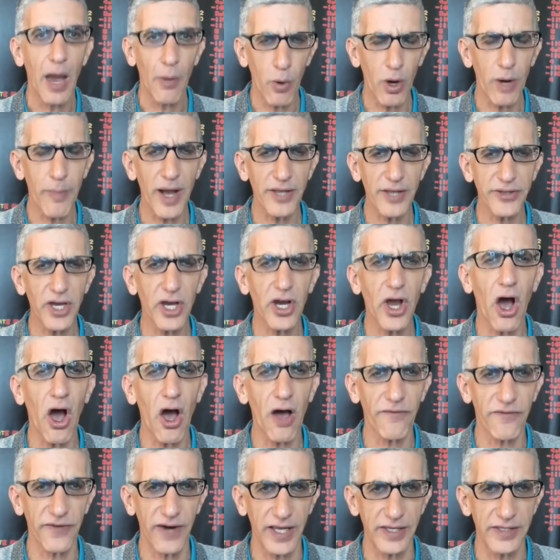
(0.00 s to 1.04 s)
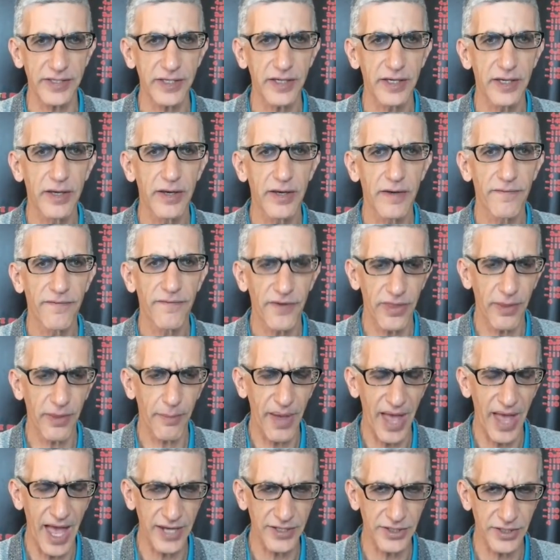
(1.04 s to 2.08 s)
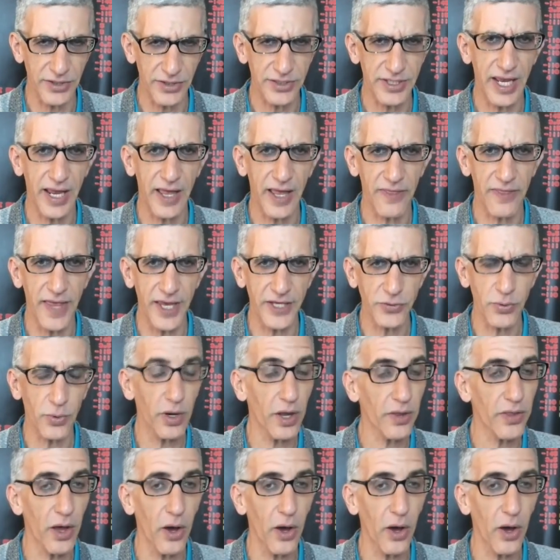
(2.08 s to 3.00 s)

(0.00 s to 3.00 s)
I worry about the confidence for the Badgers in this one,